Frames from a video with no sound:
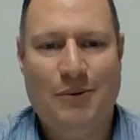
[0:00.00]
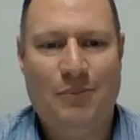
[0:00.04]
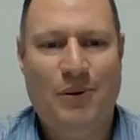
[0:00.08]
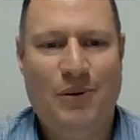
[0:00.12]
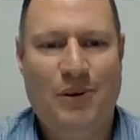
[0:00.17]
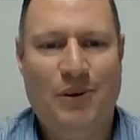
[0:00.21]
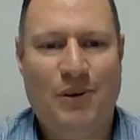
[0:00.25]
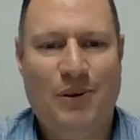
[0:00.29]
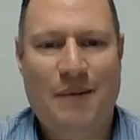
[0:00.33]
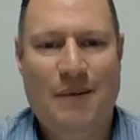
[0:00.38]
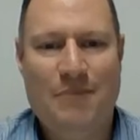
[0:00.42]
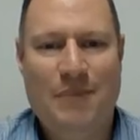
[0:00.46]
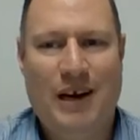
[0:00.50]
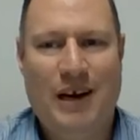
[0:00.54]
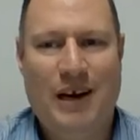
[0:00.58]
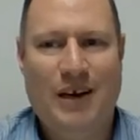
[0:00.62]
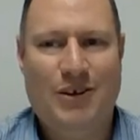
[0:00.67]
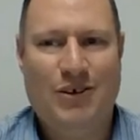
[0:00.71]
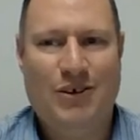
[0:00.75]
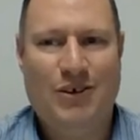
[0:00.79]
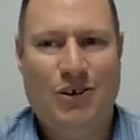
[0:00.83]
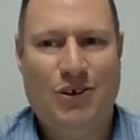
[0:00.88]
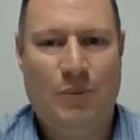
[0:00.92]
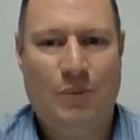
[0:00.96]
money to put
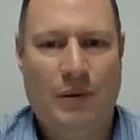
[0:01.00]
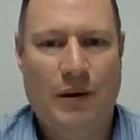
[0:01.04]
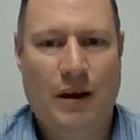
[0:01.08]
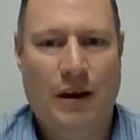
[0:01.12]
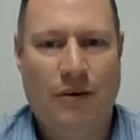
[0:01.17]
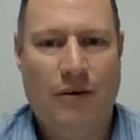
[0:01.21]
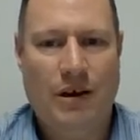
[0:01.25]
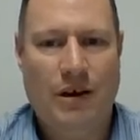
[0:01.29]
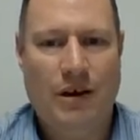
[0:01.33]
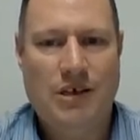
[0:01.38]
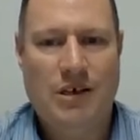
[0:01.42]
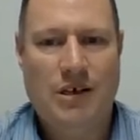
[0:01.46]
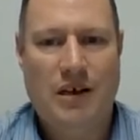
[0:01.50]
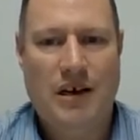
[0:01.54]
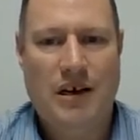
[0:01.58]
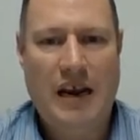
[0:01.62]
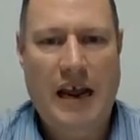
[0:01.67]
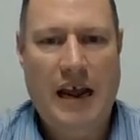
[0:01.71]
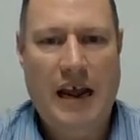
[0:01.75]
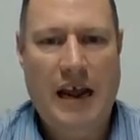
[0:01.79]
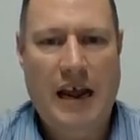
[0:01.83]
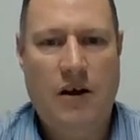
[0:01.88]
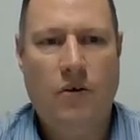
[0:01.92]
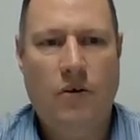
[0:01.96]
that money into
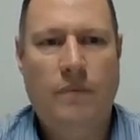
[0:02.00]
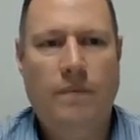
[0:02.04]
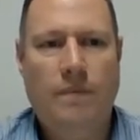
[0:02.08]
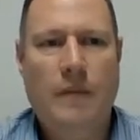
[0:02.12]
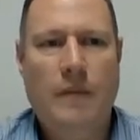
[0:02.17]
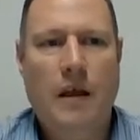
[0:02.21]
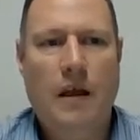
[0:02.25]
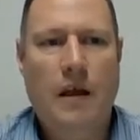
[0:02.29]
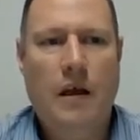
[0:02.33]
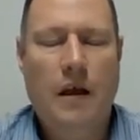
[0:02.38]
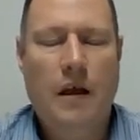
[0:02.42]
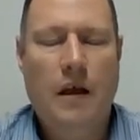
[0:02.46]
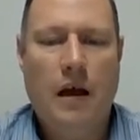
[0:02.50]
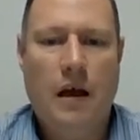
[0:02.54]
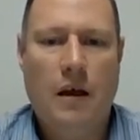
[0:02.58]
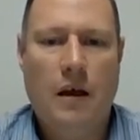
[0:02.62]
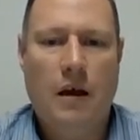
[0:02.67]
superannuation now,